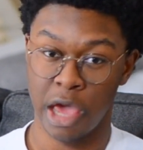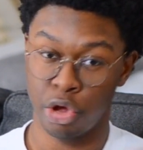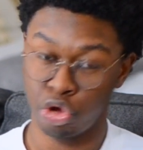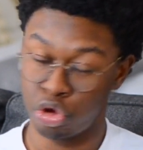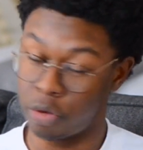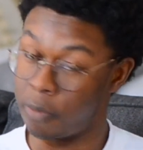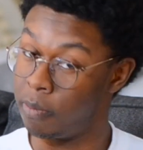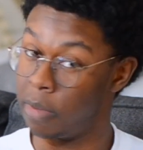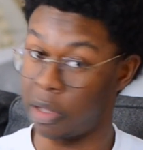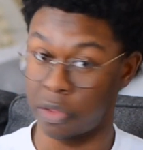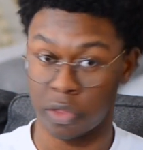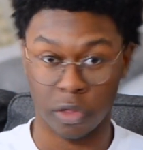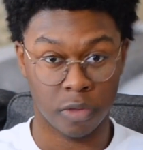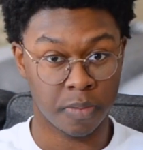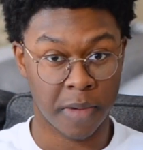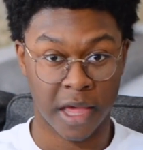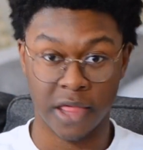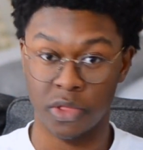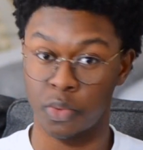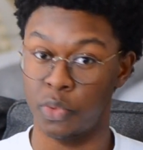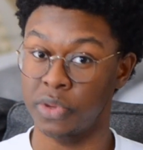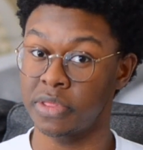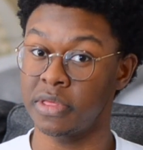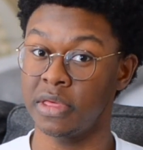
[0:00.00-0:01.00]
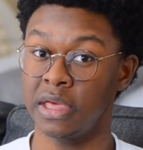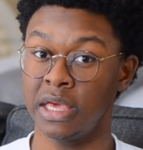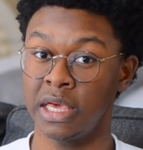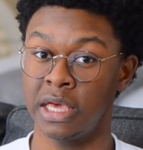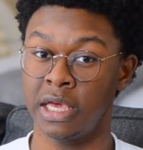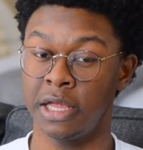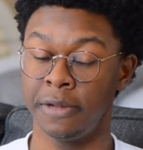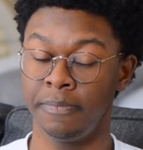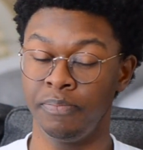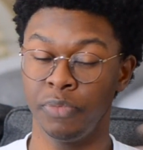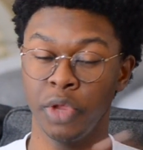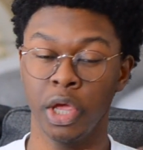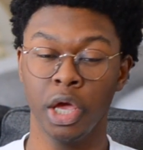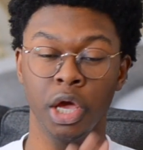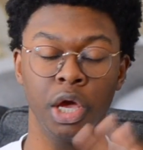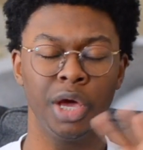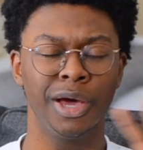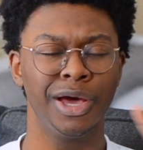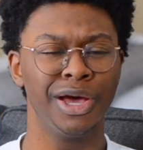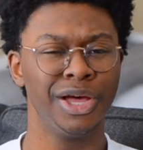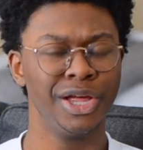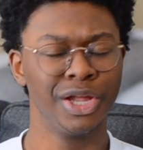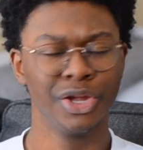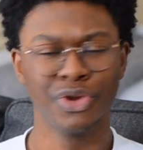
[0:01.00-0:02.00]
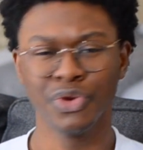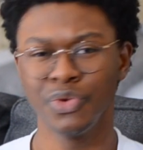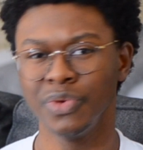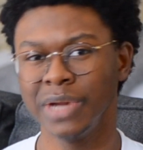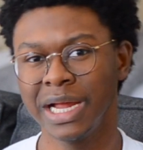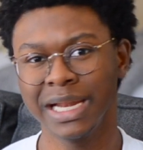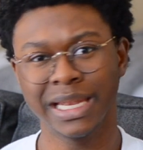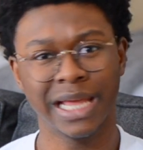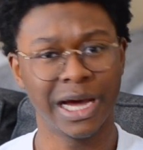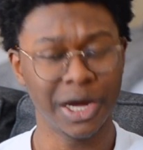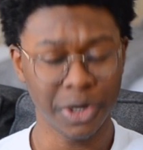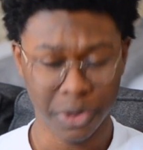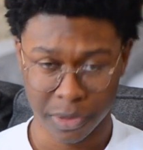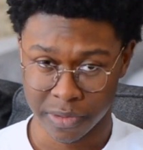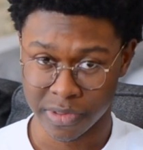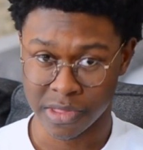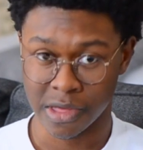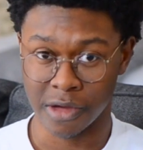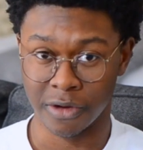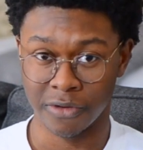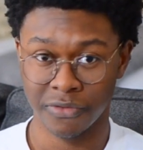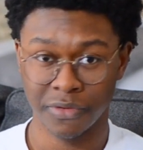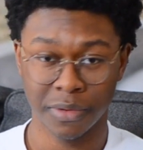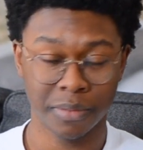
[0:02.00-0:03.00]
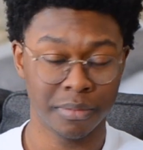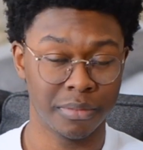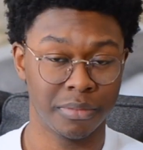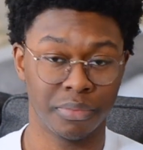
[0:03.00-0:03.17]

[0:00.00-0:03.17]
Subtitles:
Your mental space, once again, do not doubt yourself.